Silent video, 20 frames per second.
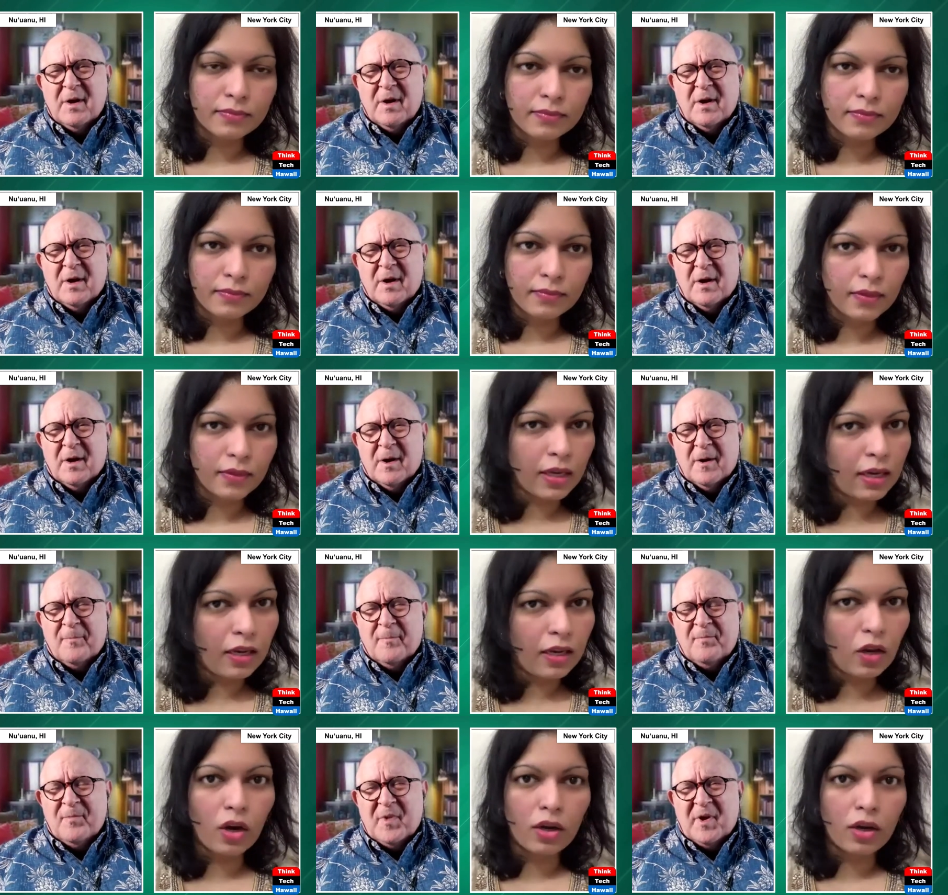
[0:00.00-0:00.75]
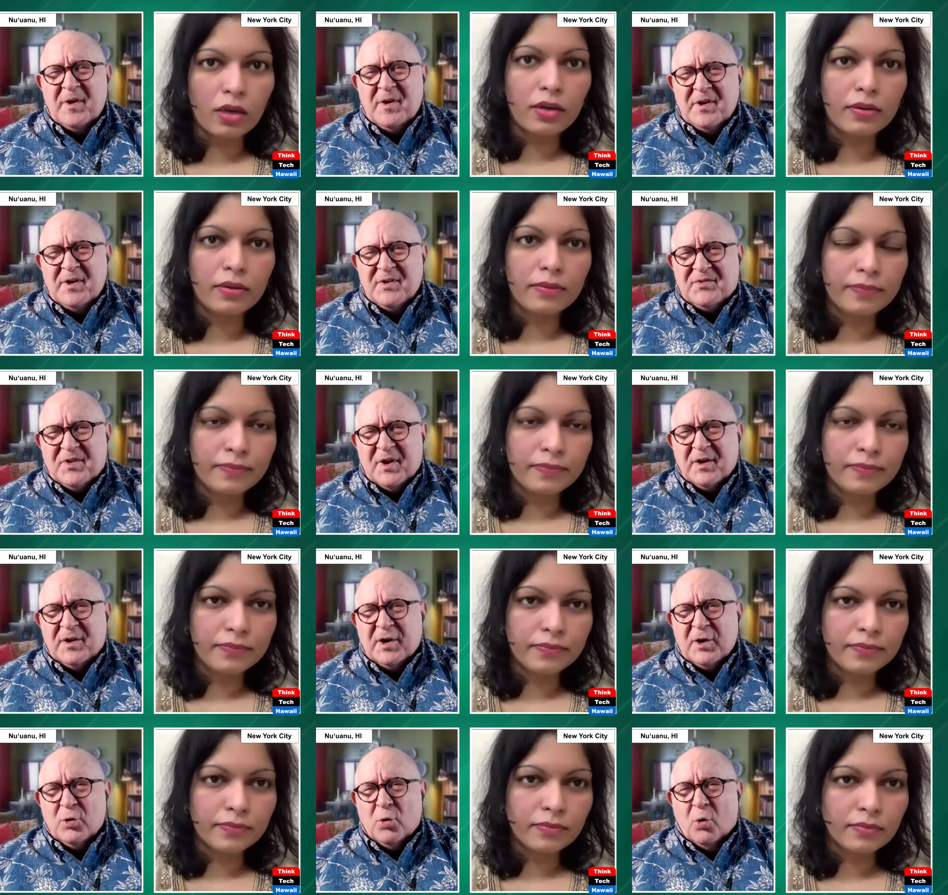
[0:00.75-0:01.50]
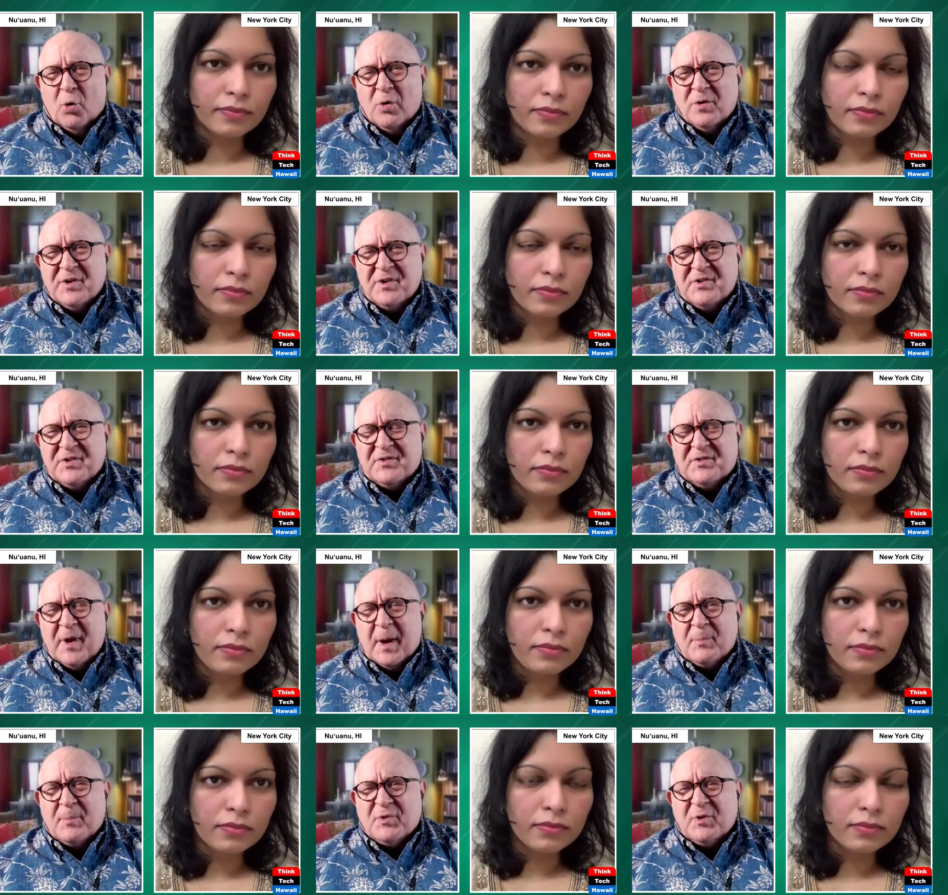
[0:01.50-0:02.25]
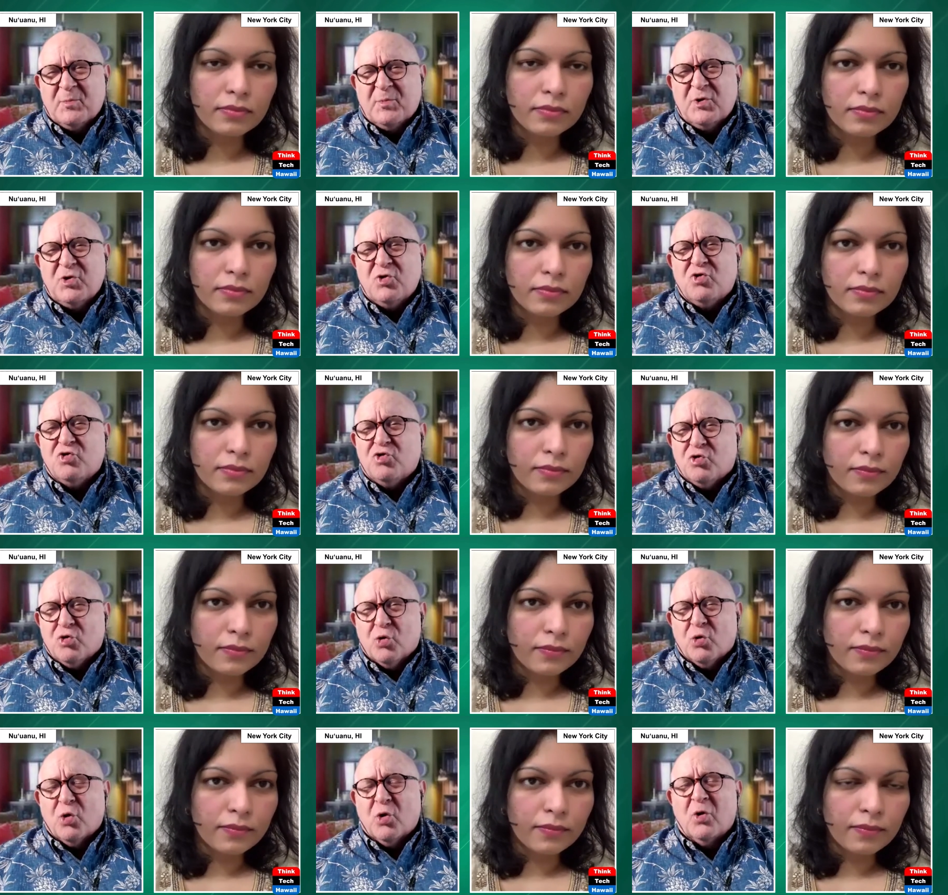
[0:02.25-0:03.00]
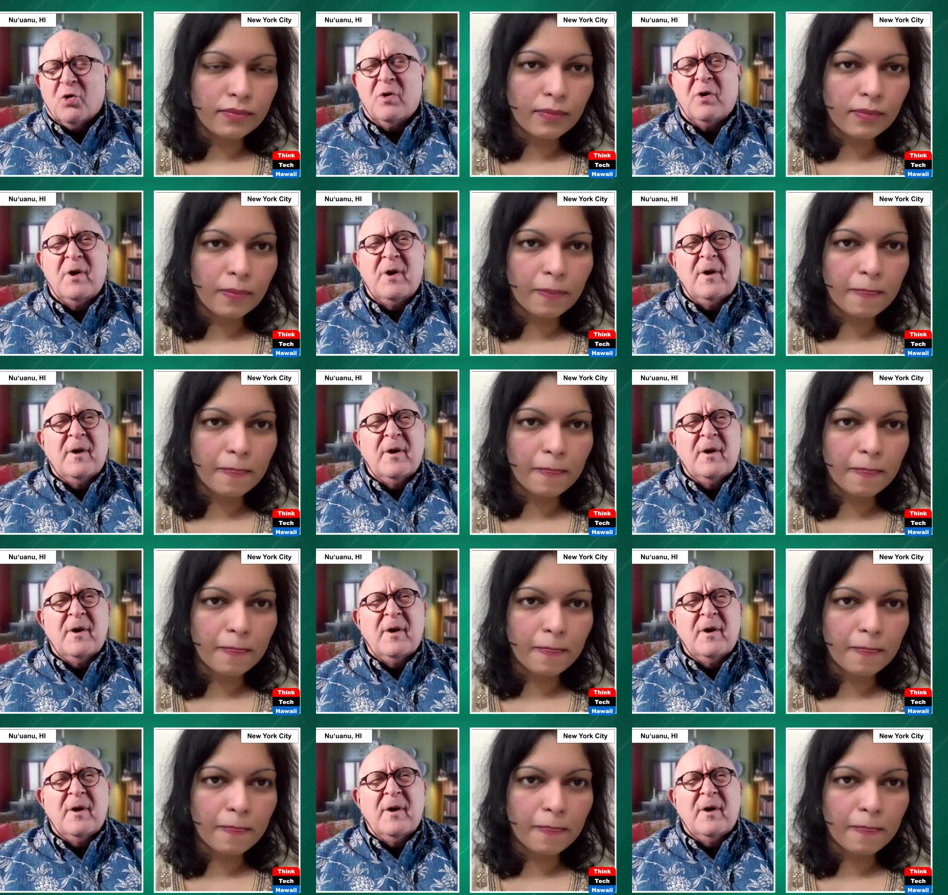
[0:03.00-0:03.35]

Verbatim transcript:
Speaker 1: um, and he's taking all these steps to be sure